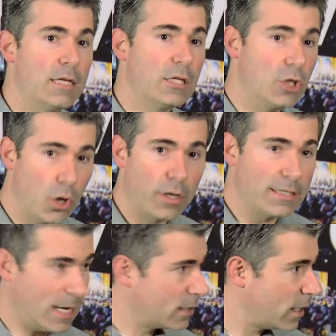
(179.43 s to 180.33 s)
to go to
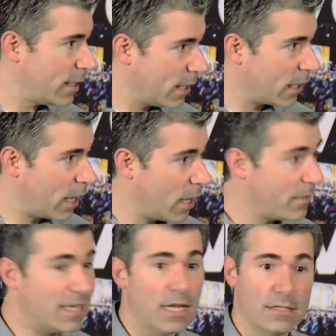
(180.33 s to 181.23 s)
tech.ed.gov and